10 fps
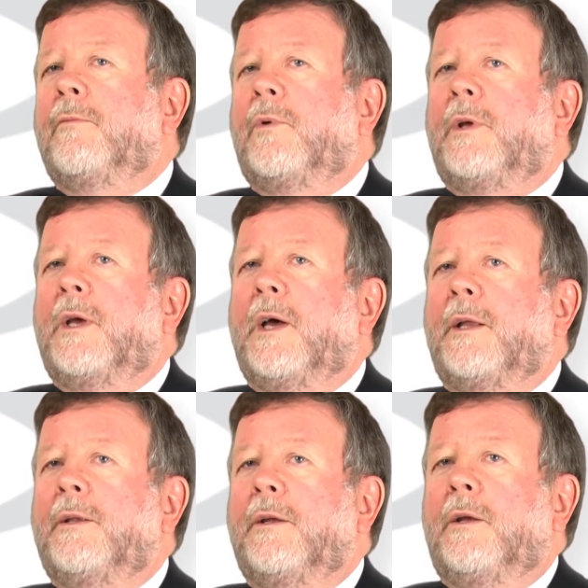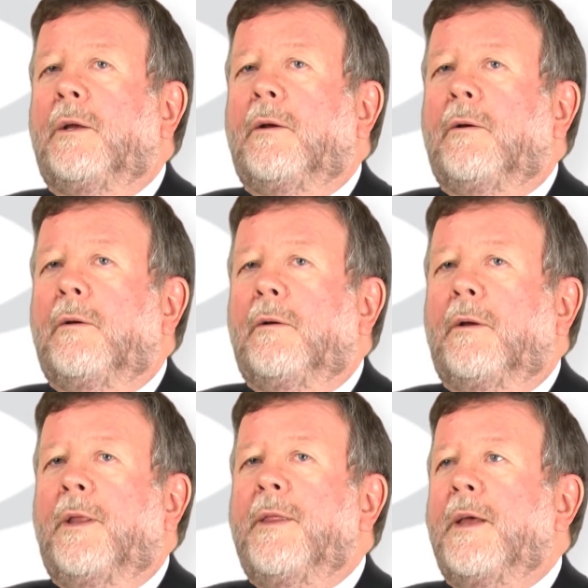
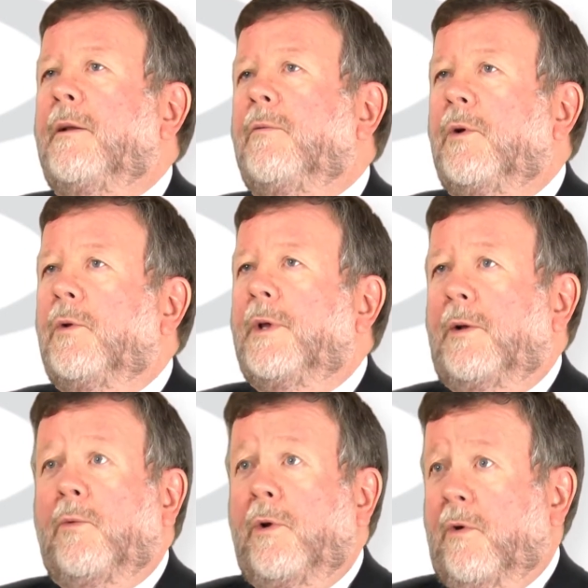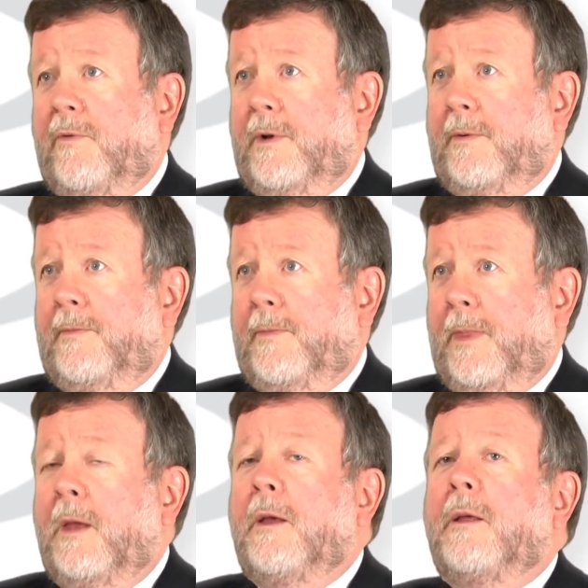In the end, we only had one offer,
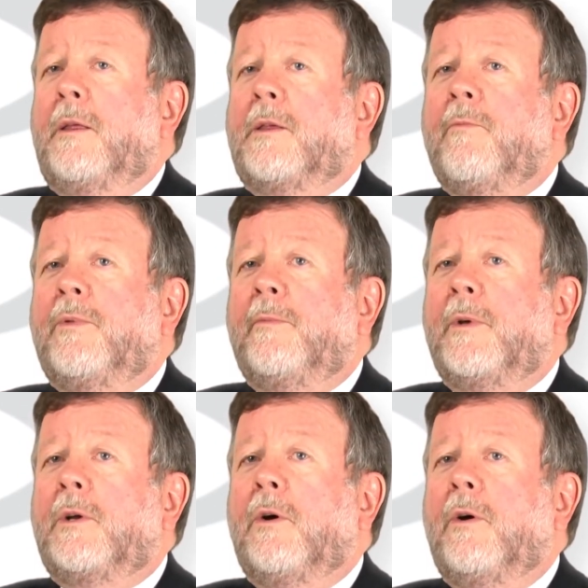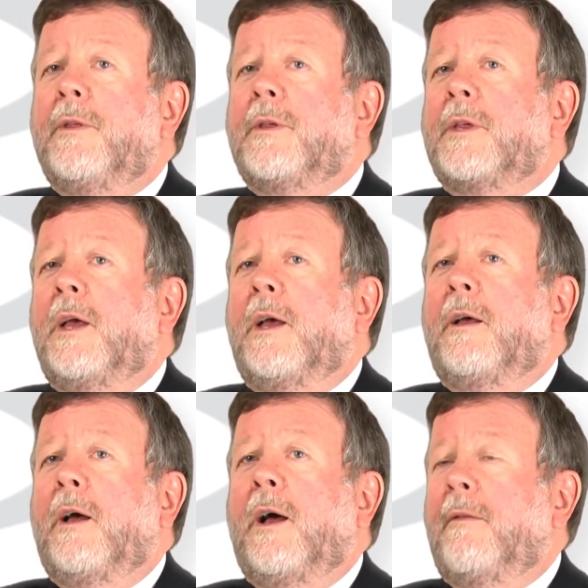simply because
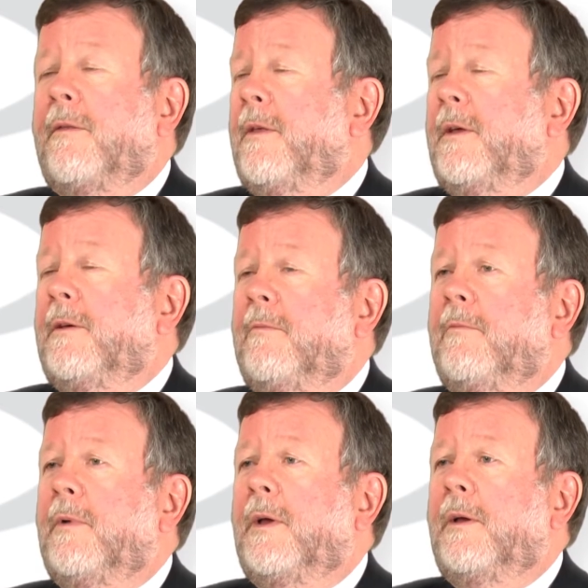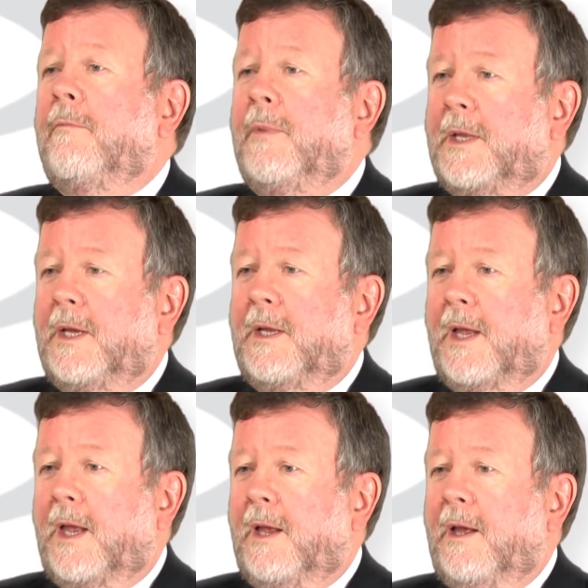at the meeting
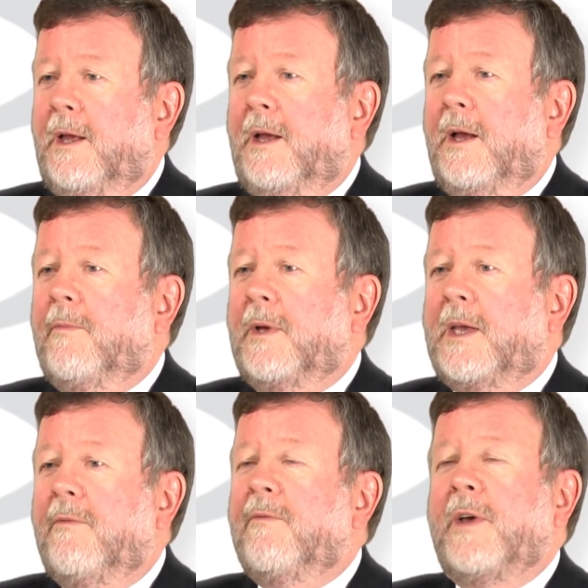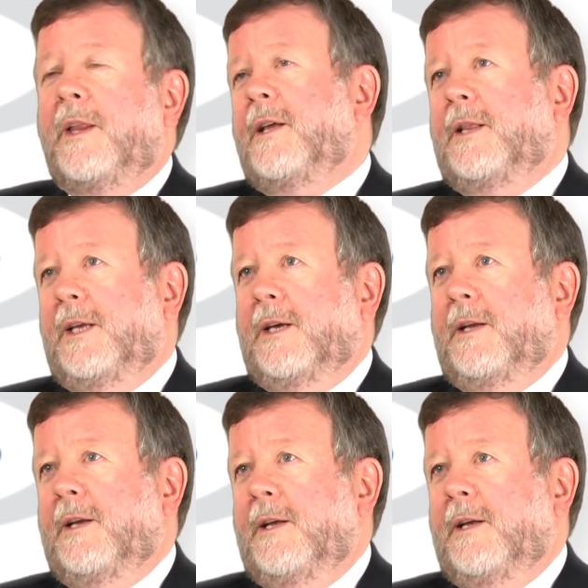day, it became very clear